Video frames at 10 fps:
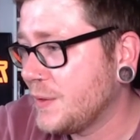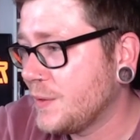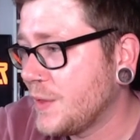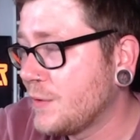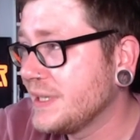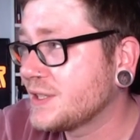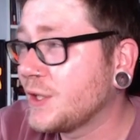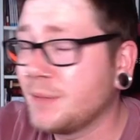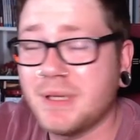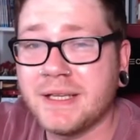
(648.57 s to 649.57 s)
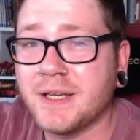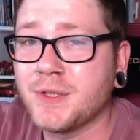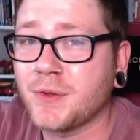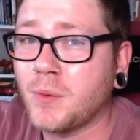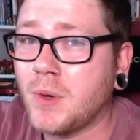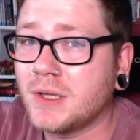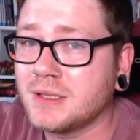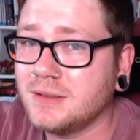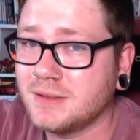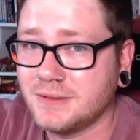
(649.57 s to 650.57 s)
There is going to be another one.
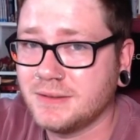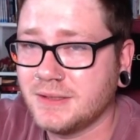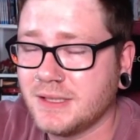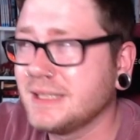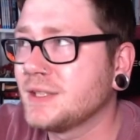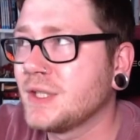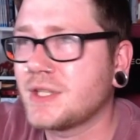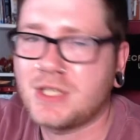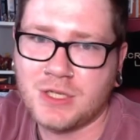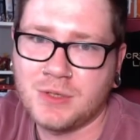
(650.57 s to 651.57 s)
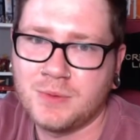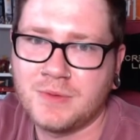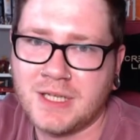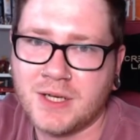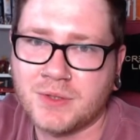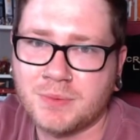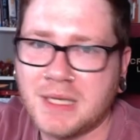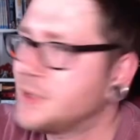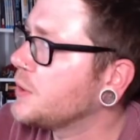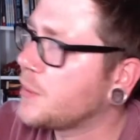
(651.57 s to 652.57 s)
At least another 2 videos, but I
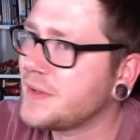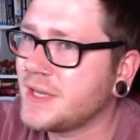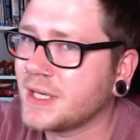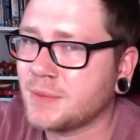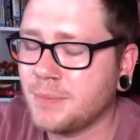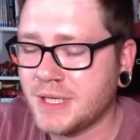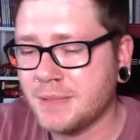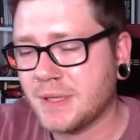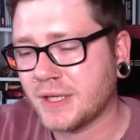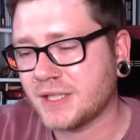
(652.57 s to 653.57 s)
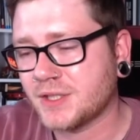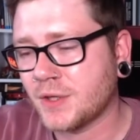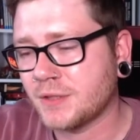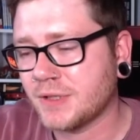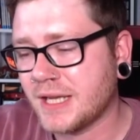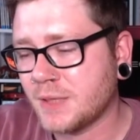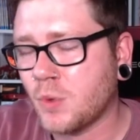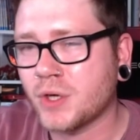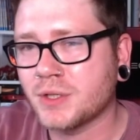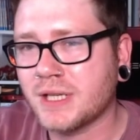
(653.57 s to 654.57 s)
don't know when they're going to be. Metal Gear Solid related
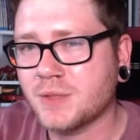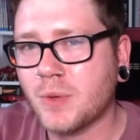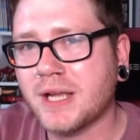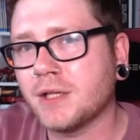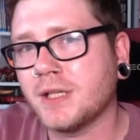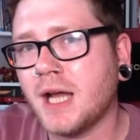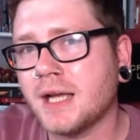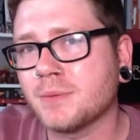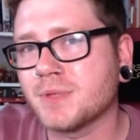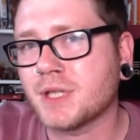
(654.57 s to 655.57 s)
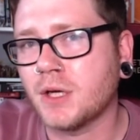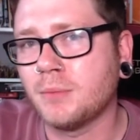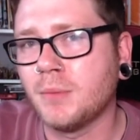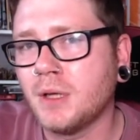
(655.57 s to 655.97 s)
one is waiting on an item to come.